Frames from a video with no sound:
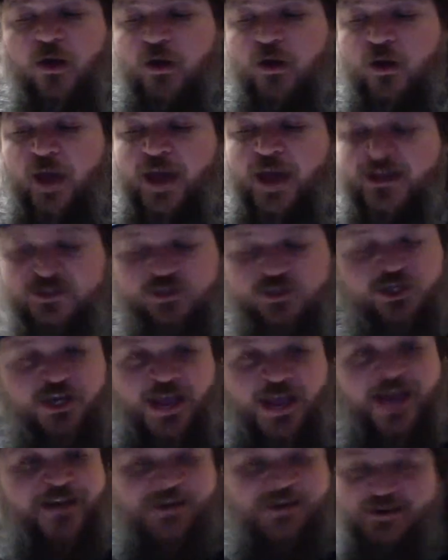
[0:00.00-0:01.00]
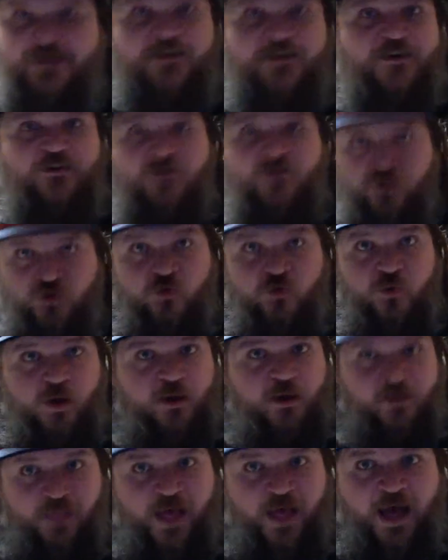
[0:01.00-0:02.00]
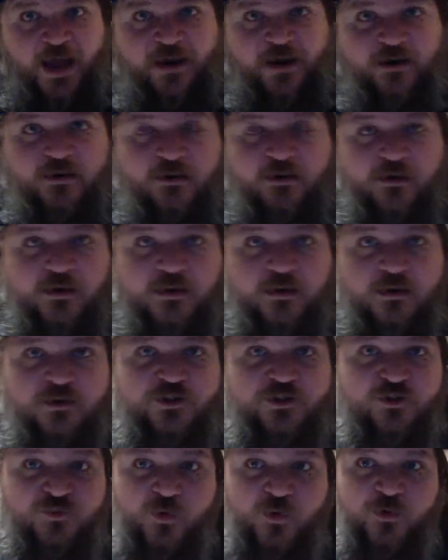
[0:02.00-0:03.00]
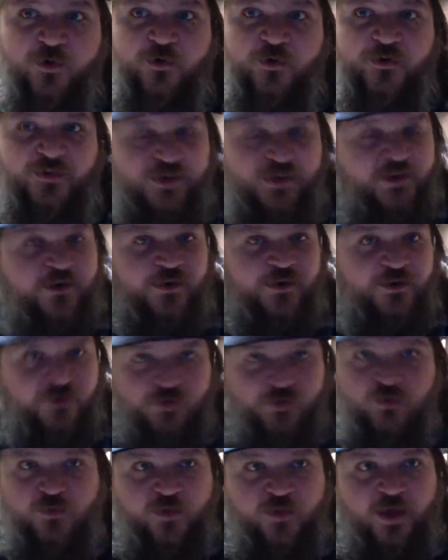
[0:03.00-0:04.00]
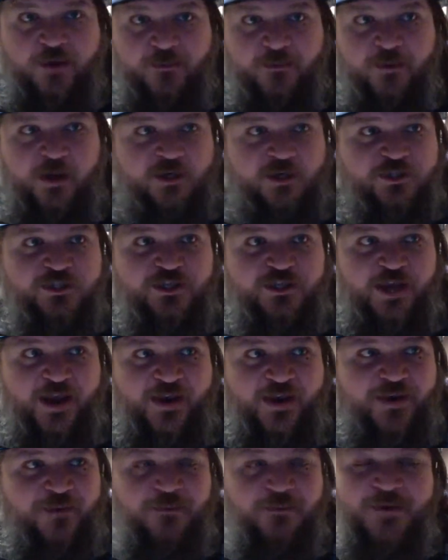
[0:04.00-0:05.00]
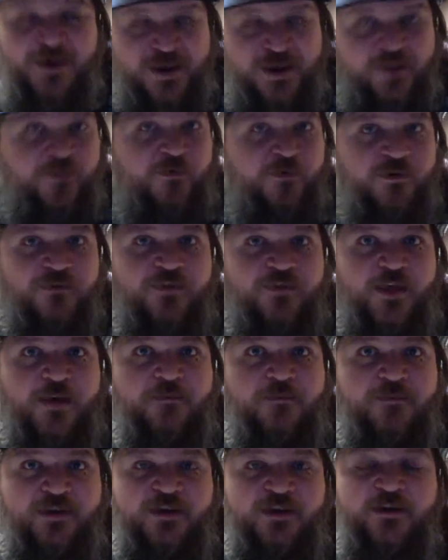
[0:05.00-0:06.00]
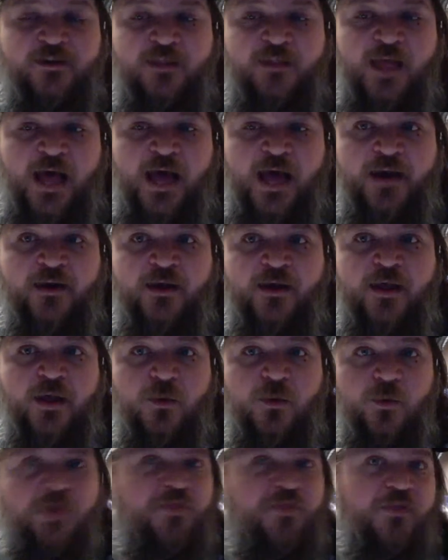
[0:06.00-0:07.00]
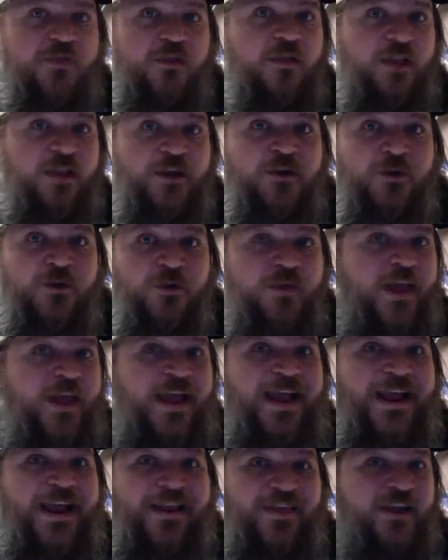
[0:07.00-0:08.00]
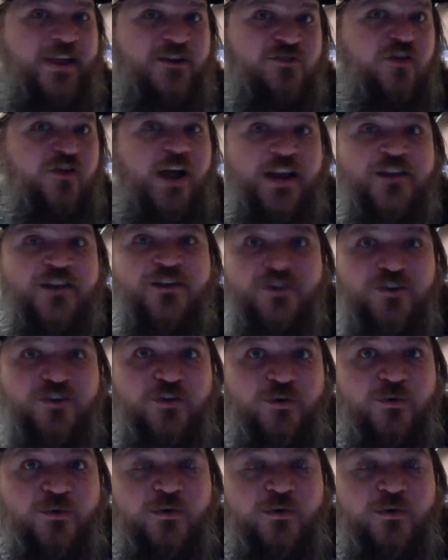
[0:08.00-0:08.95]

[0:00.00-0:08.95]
SGA didn't do a lot. Schroeder didn't do that much, and neither of them did a lot with the little they tried to do.